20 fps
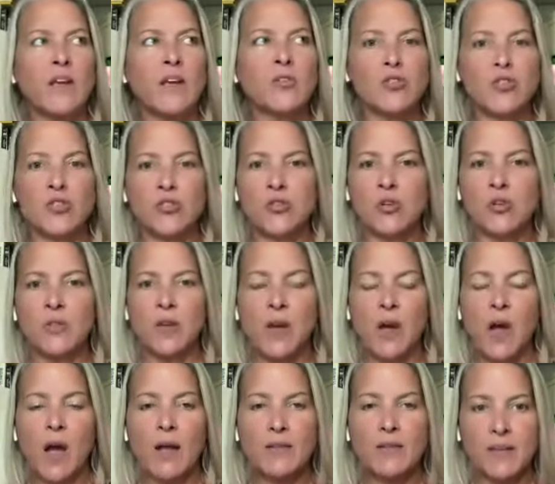I understood the
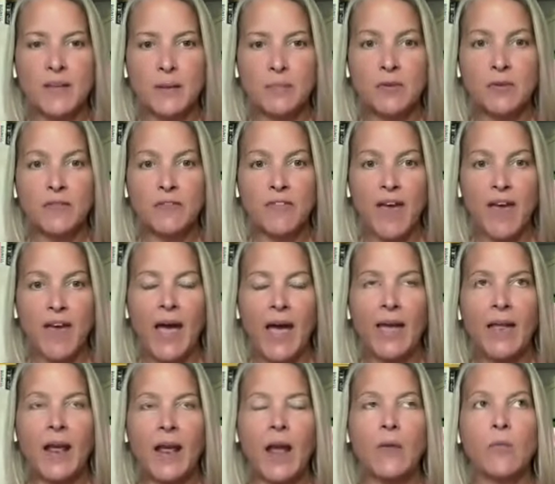concept of
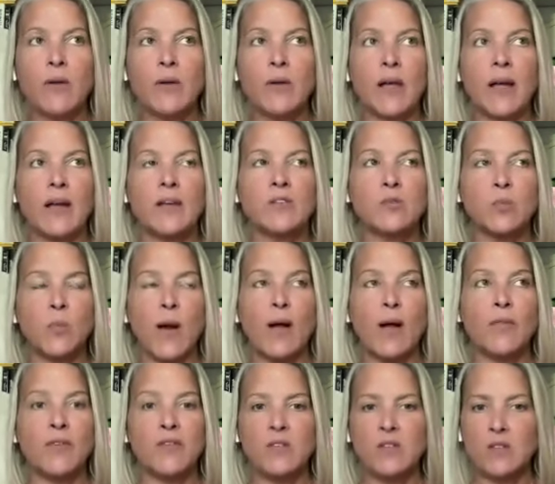that, I realized,
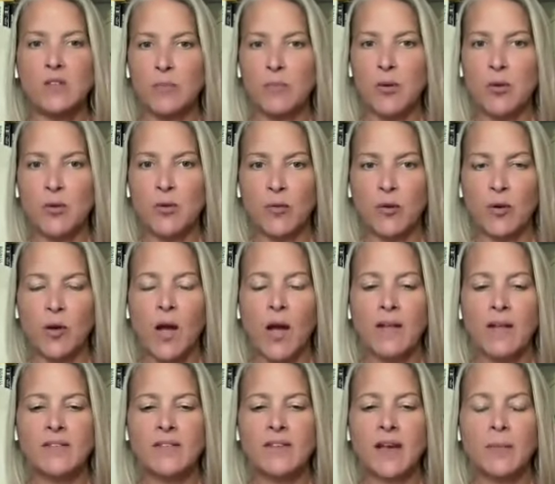wow, this is a beautiful
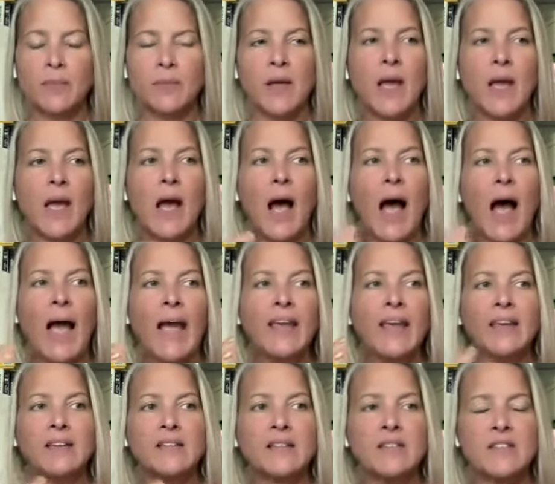concept. I
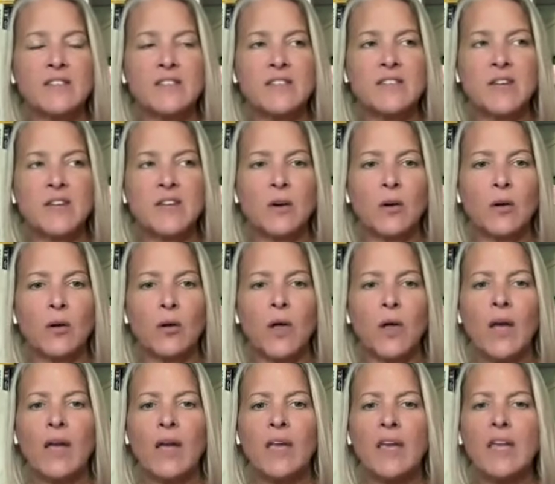can still
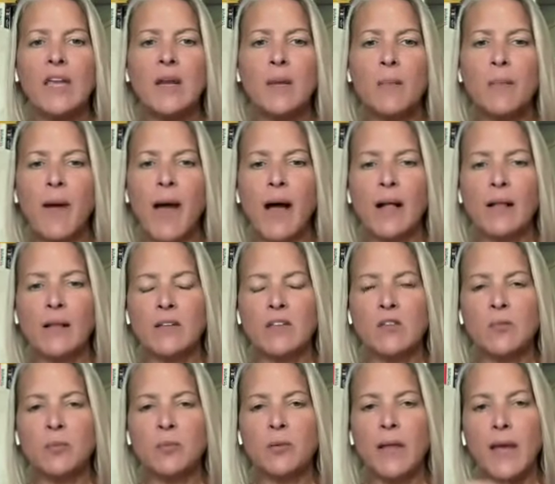eat a
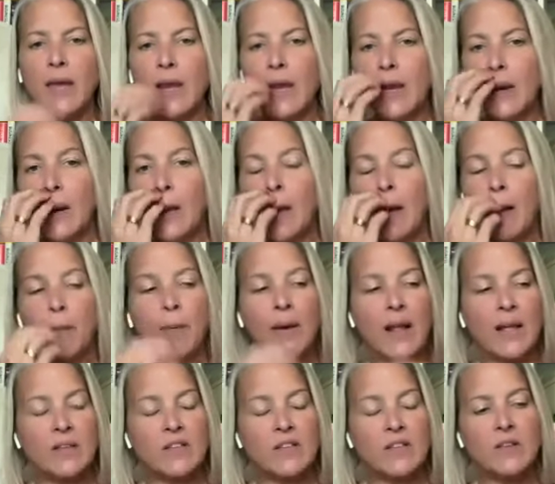balanced plate, but
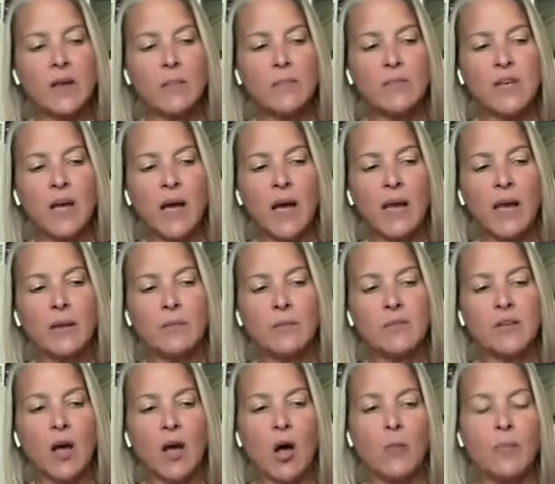at
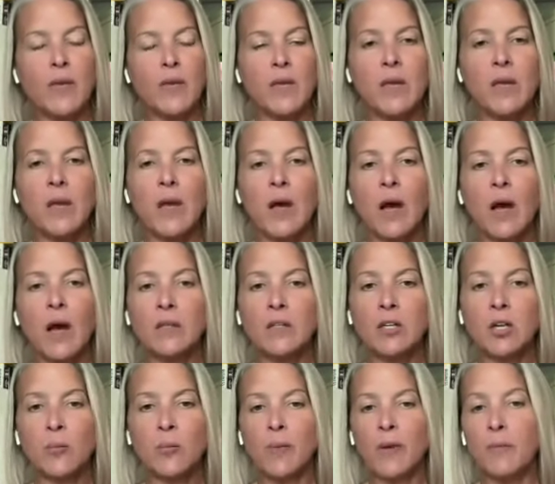sometimes I'll be a
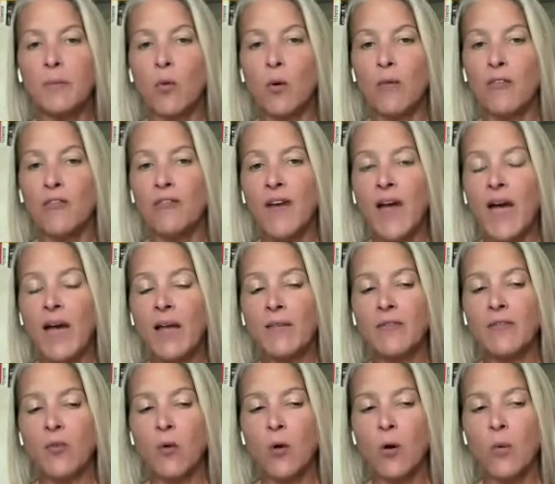little bit more fat
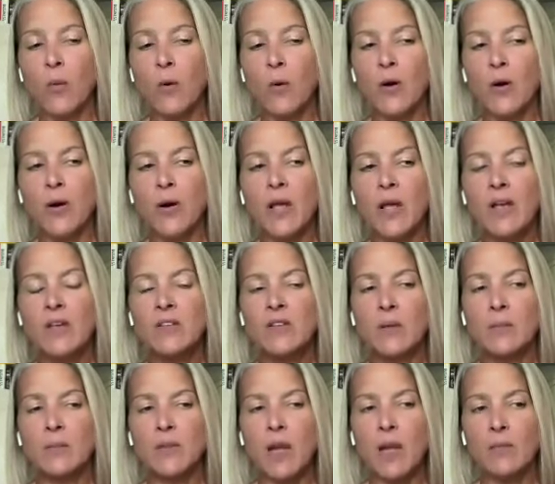forward.
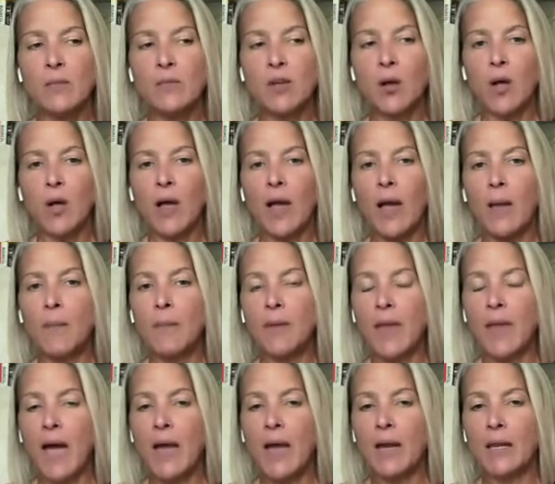Sometimes I'll
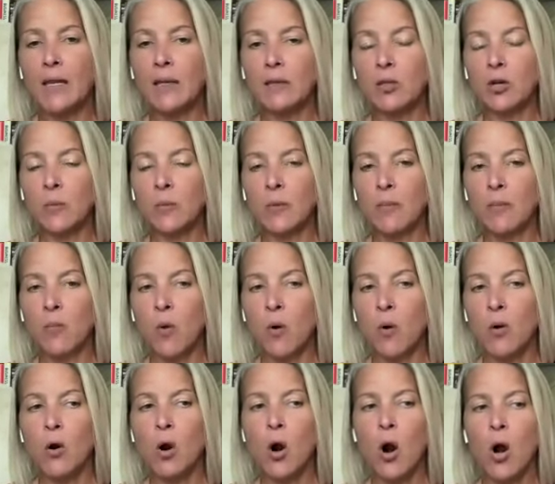be adding a little bit
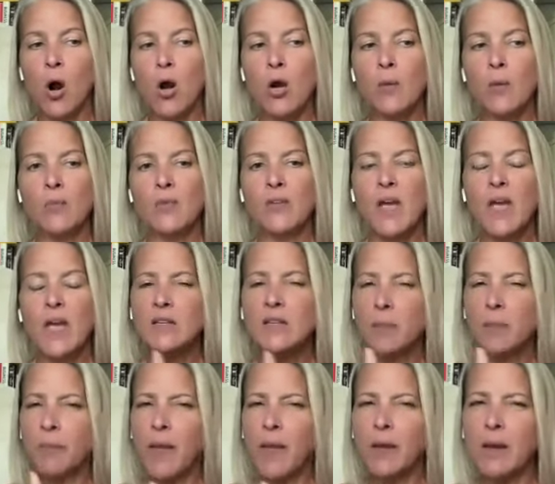more carbs,
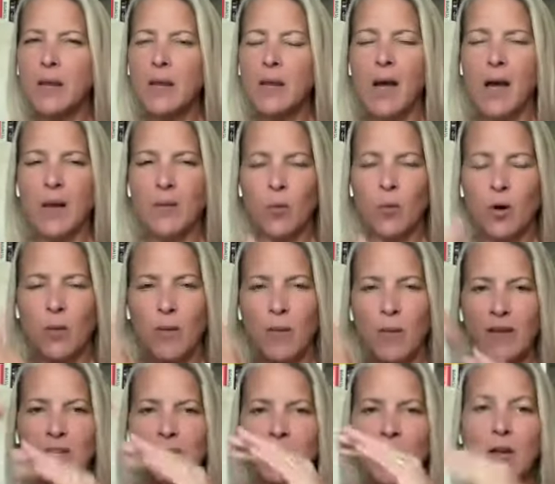depending on where
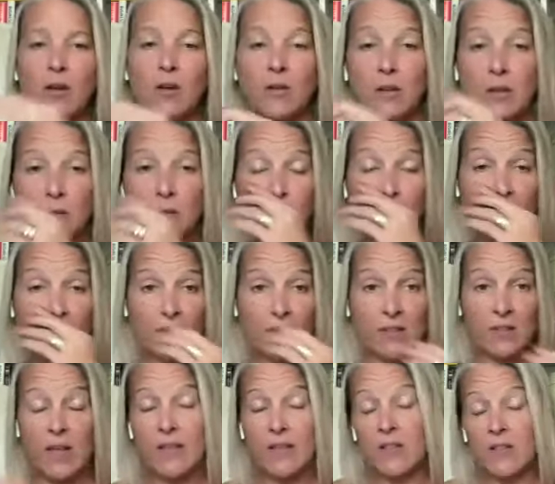my cycle is,
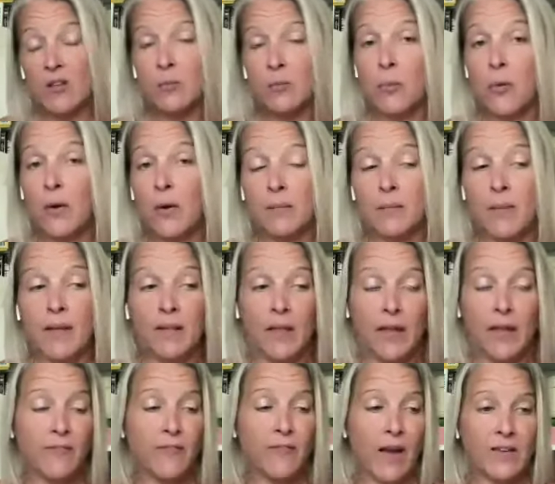because at this point in my
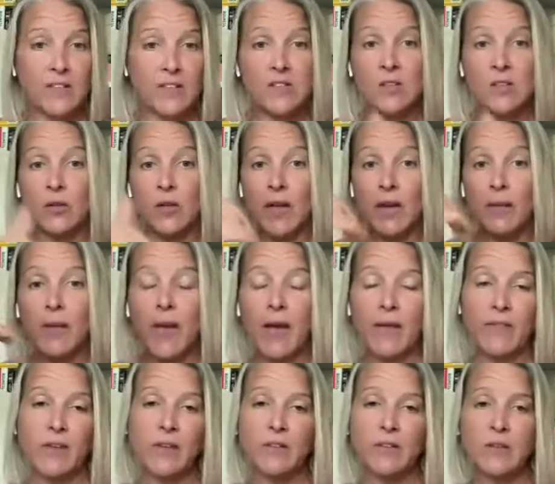life, I still am
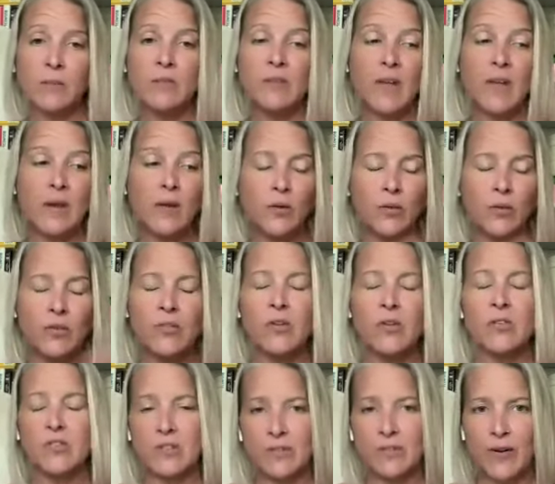having some cycles.
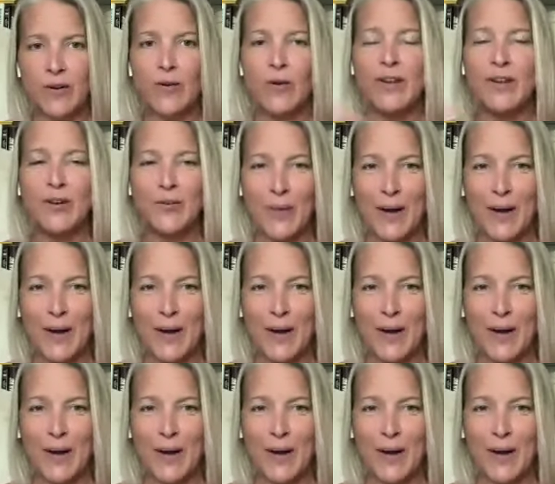They're just very